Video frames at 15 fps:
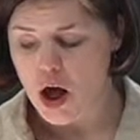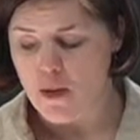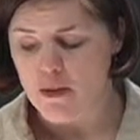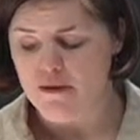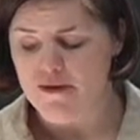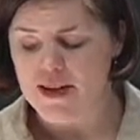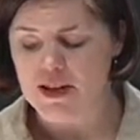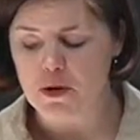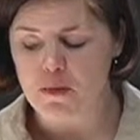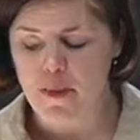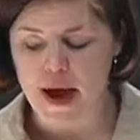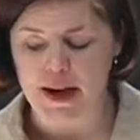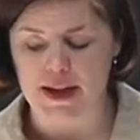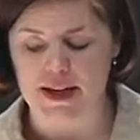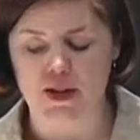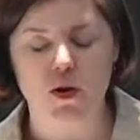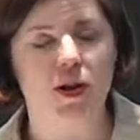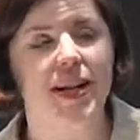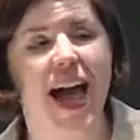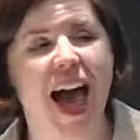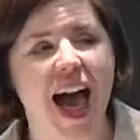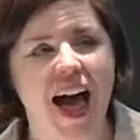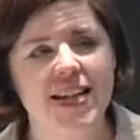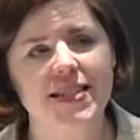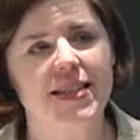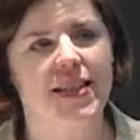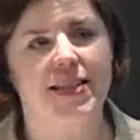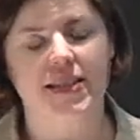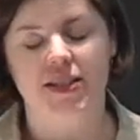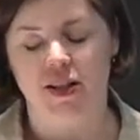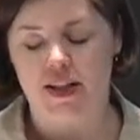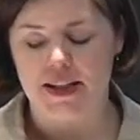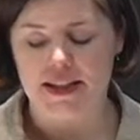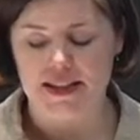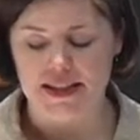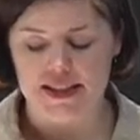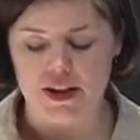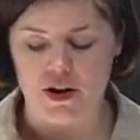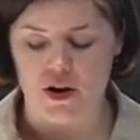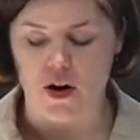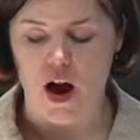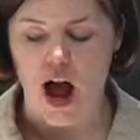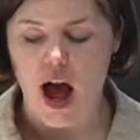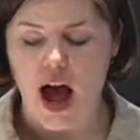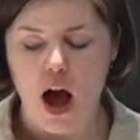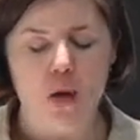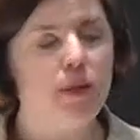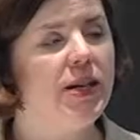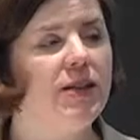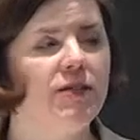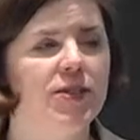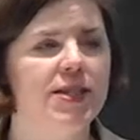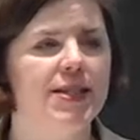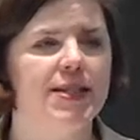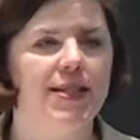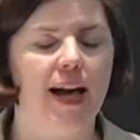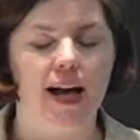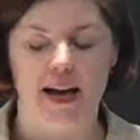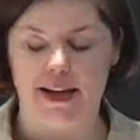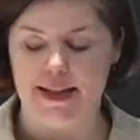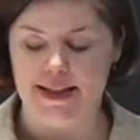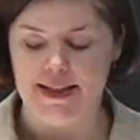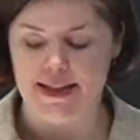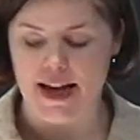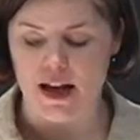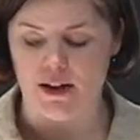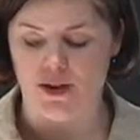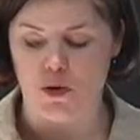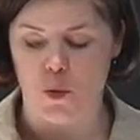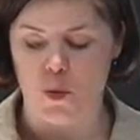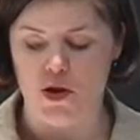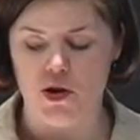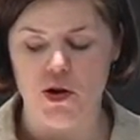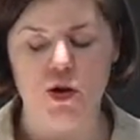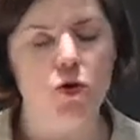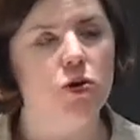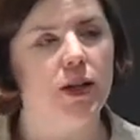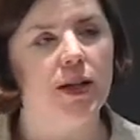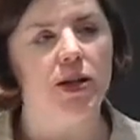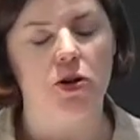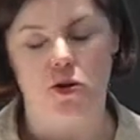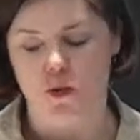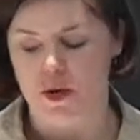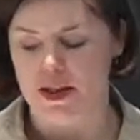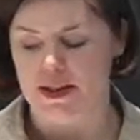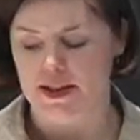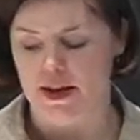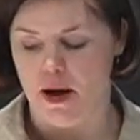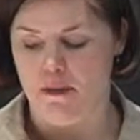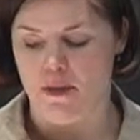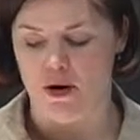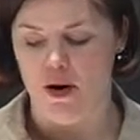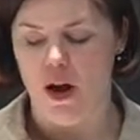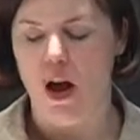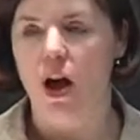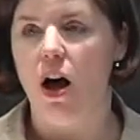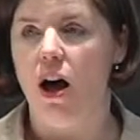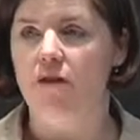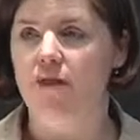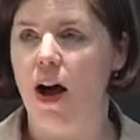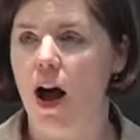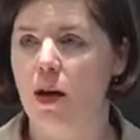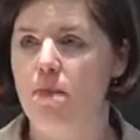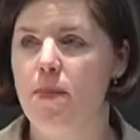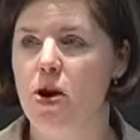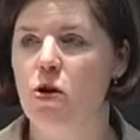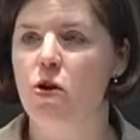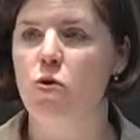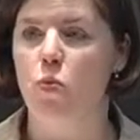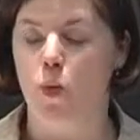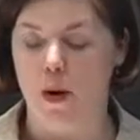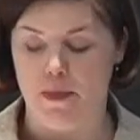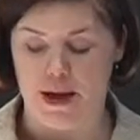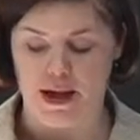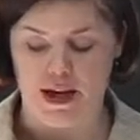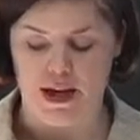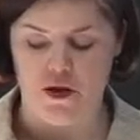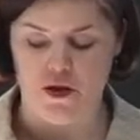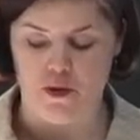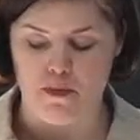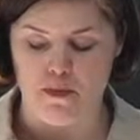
Professor Bennett is going to ask us to consider how medieval society dealt with the newly increased number of unmarried women in their